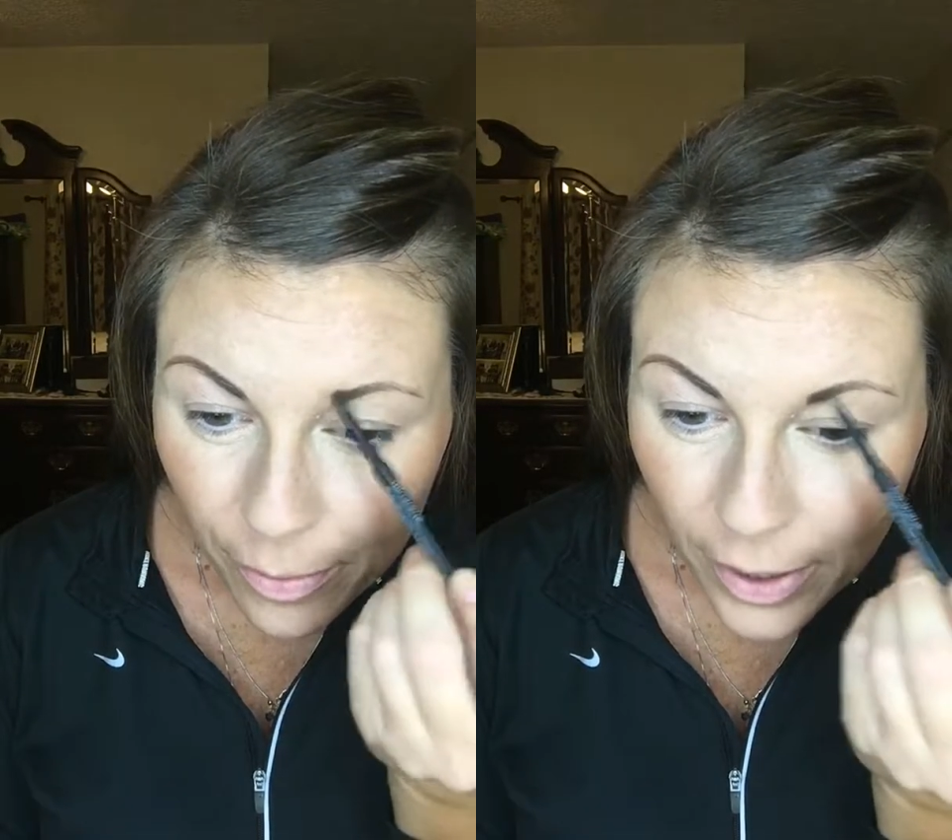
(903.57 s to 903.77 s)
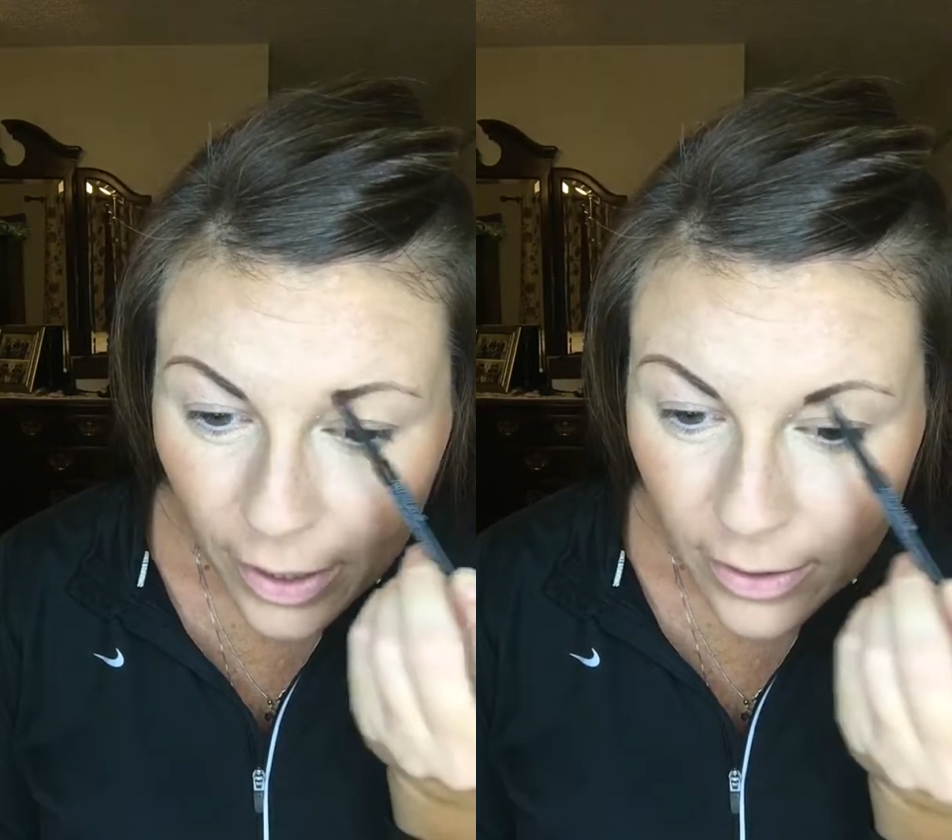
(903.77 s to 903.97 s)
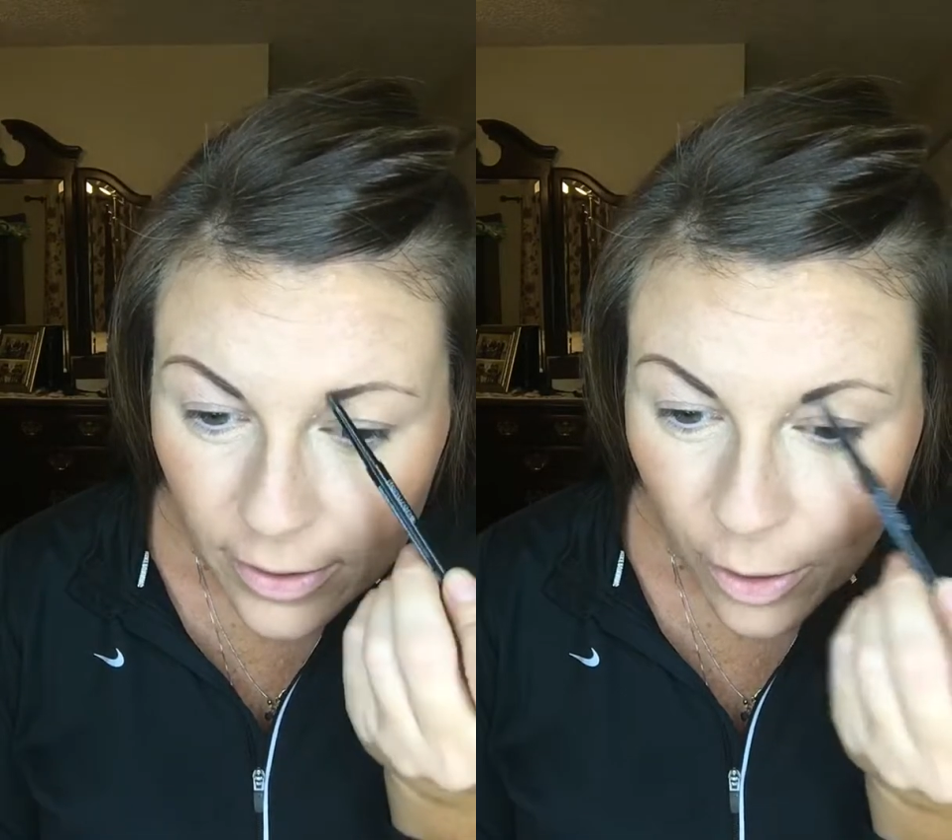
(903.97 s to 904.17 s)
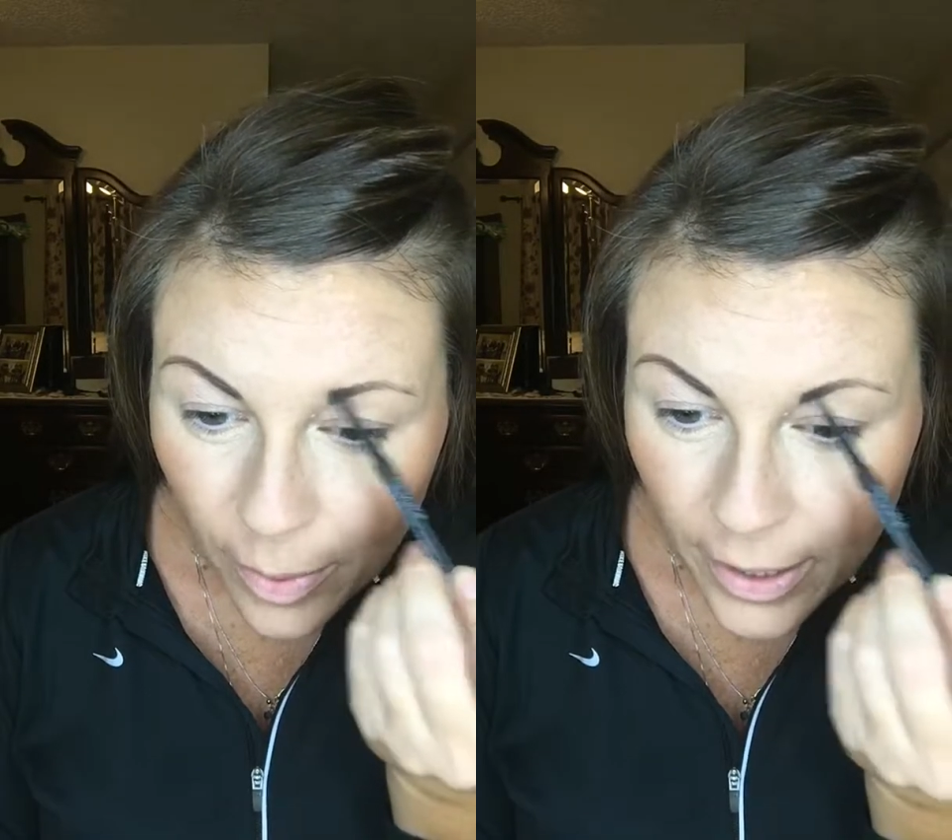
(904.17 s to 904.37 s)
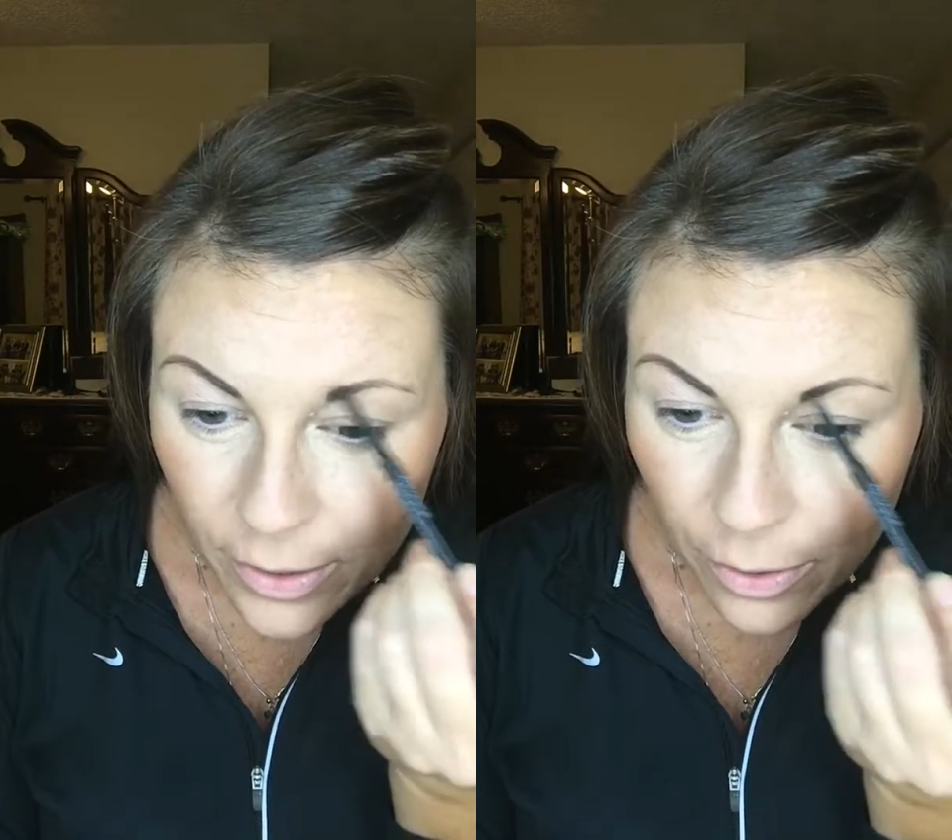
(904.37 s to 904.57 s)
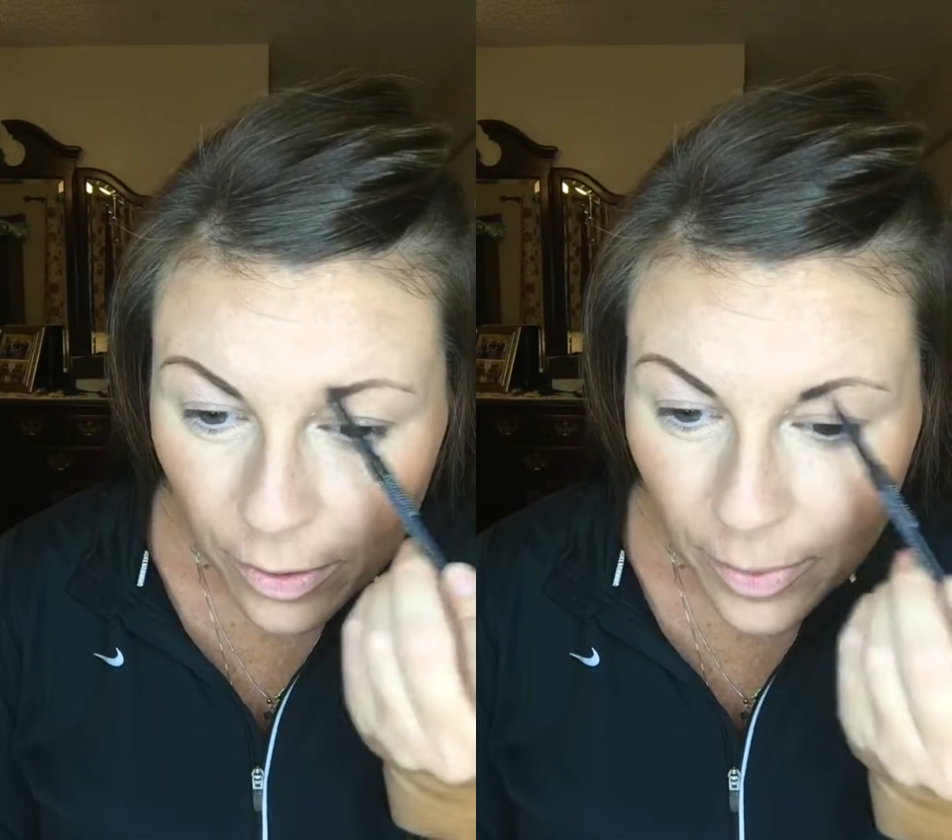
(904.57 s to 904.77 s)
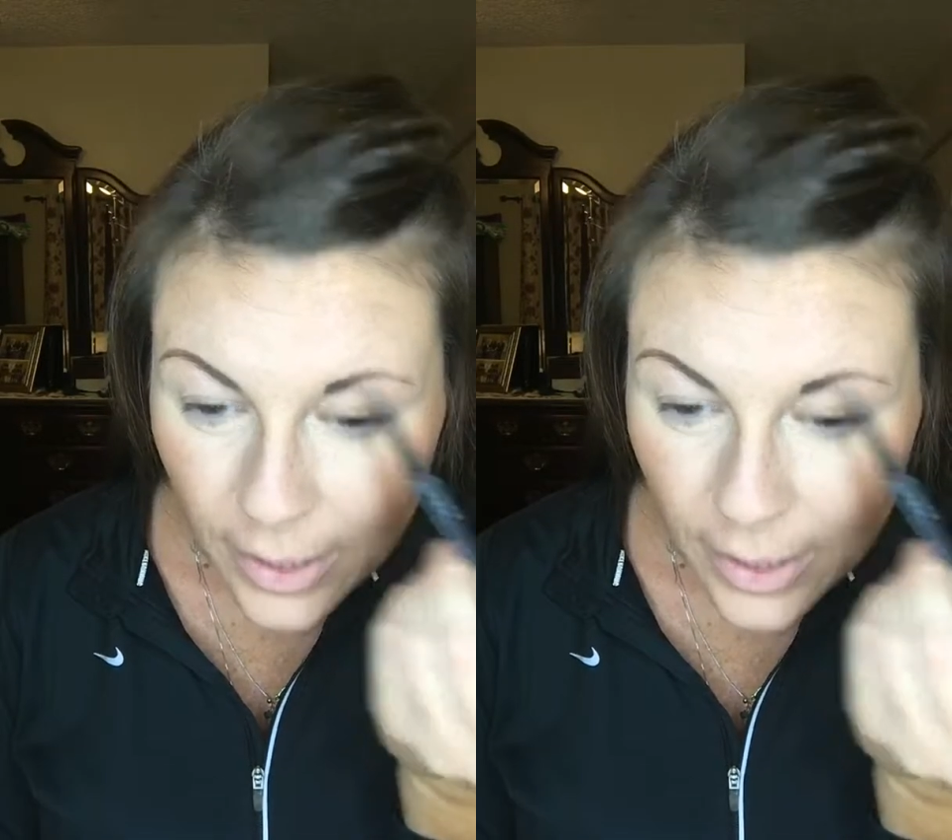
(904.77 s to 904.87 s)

because nobody's going to,